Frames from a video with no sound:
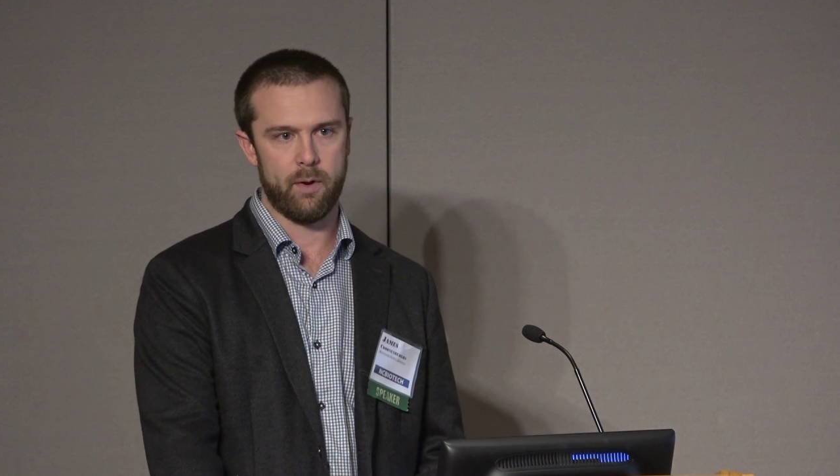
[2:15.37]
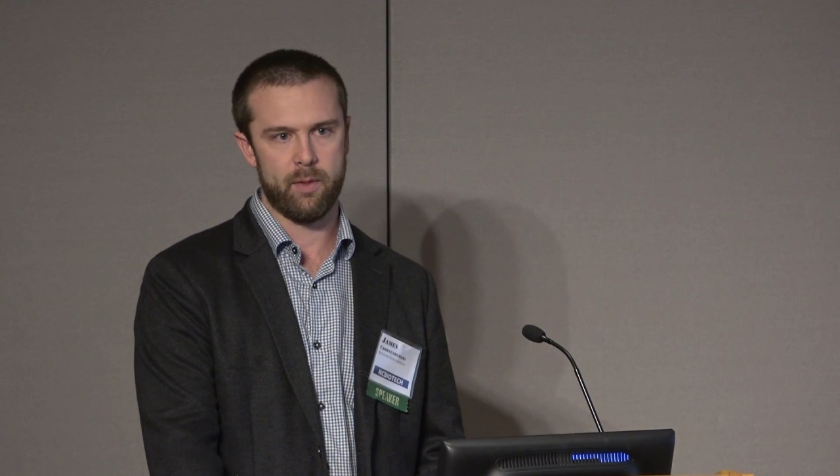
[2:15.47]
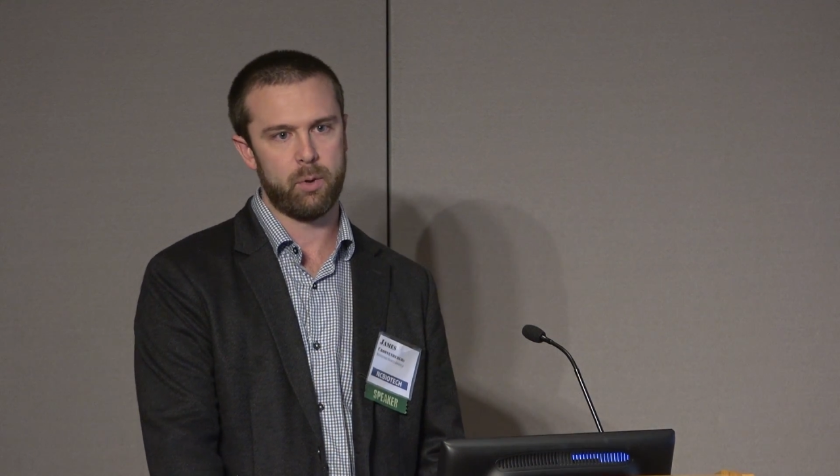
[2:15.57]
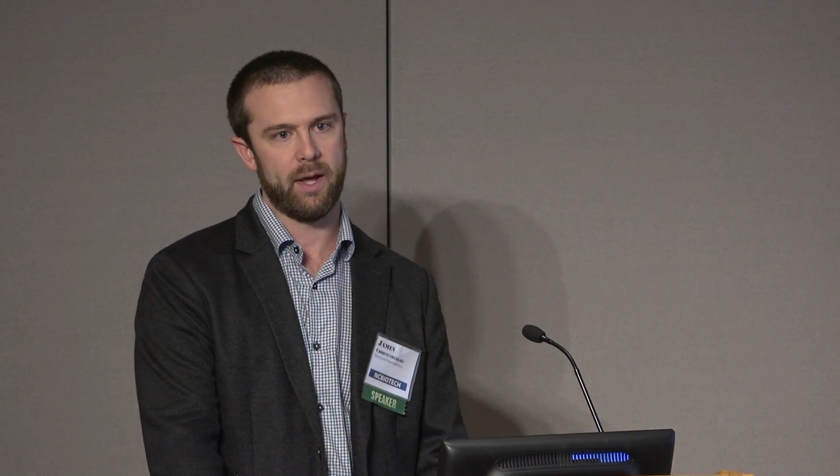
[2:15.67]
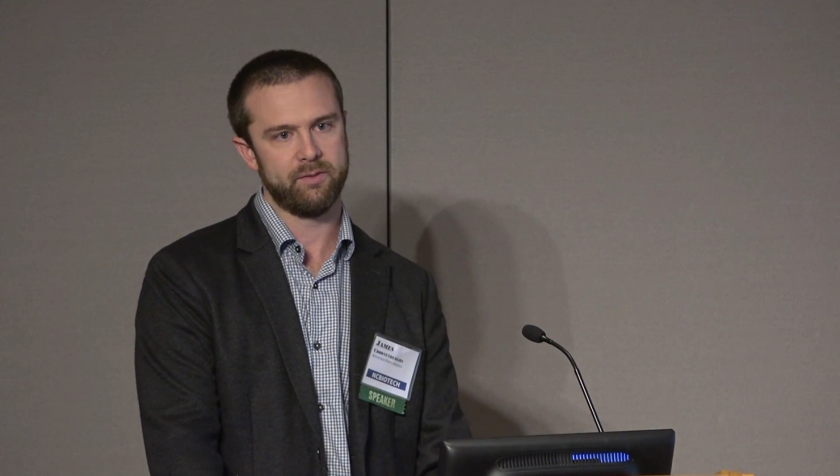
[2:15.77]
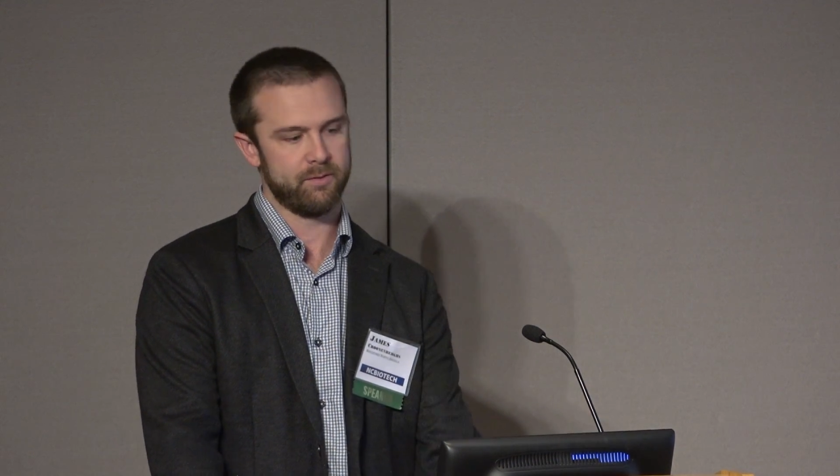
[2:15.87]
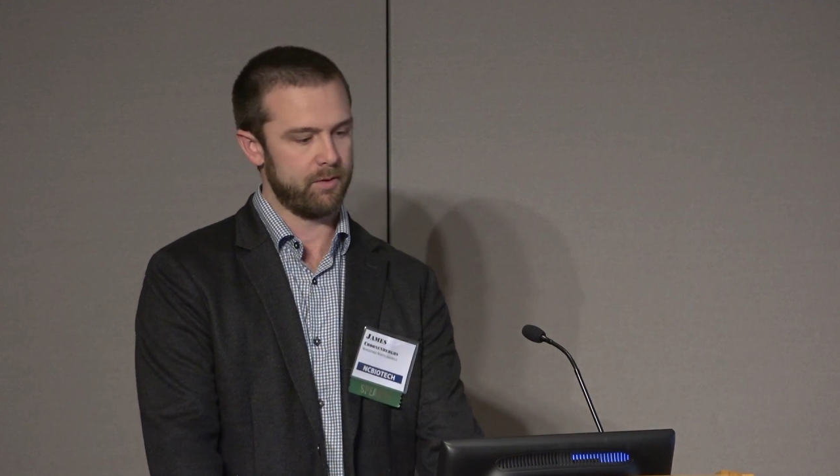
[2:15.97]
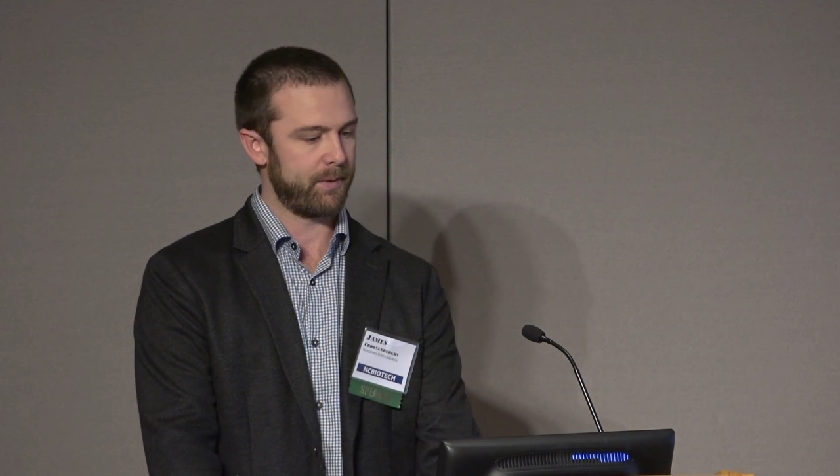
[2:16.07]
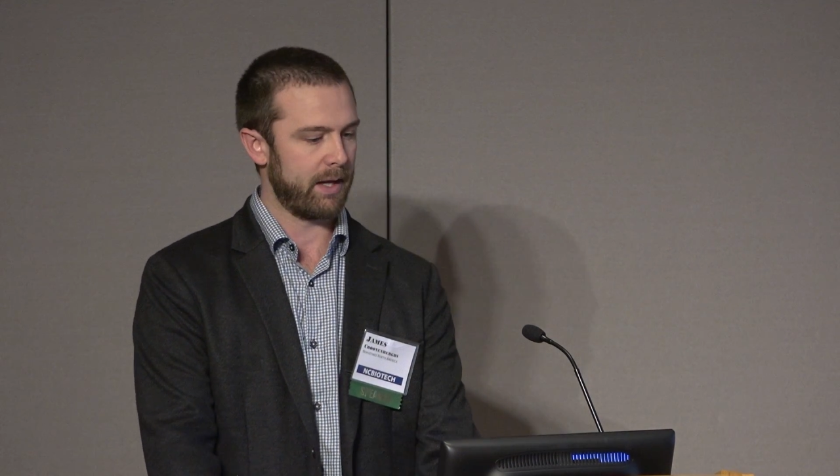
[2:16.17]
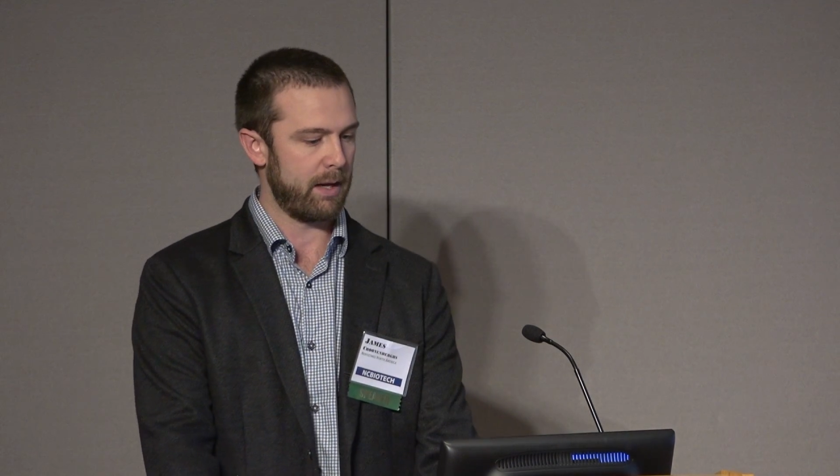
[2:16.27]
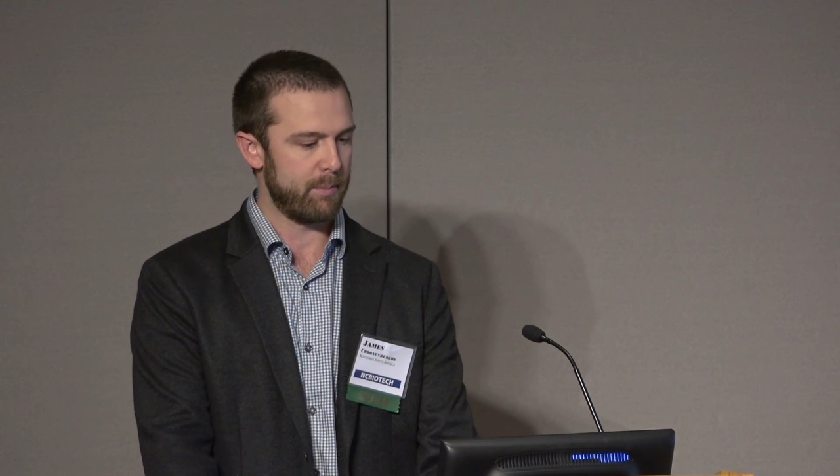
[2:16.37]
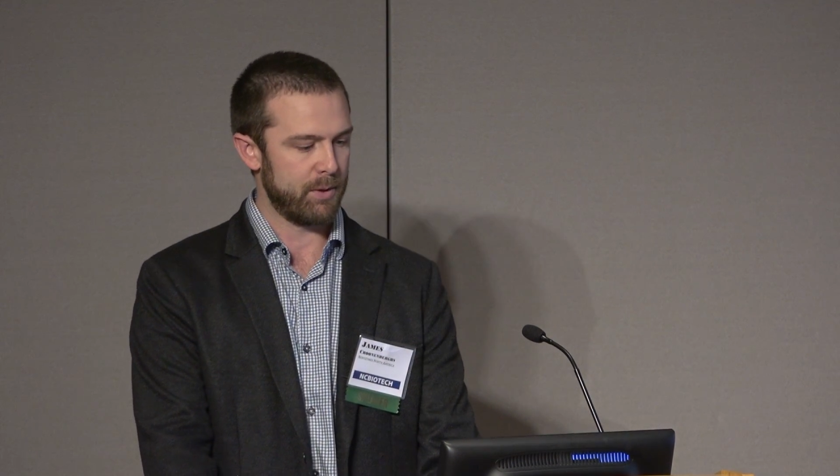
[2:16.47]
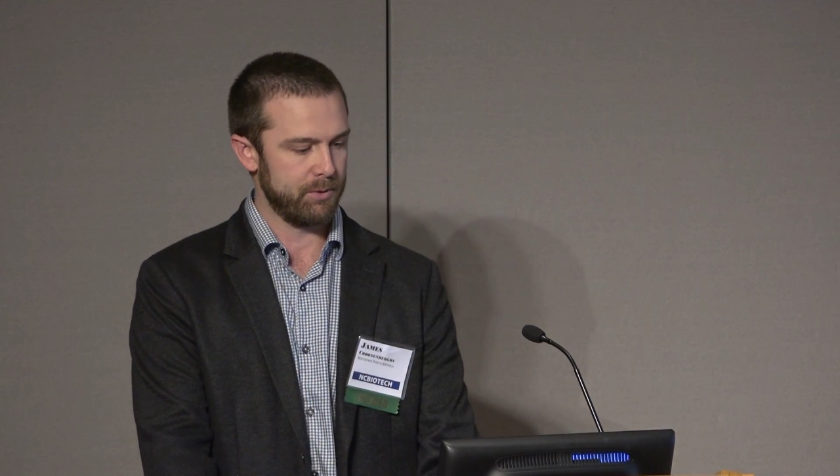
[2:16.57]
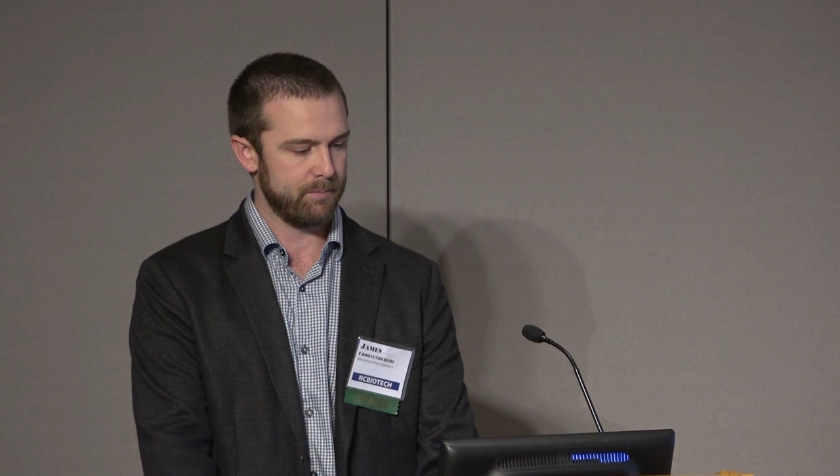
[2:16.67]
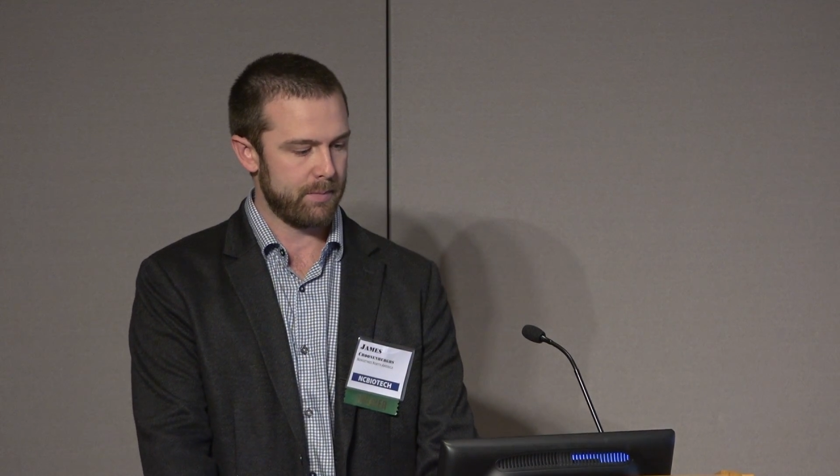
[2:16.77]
were in the process of getting built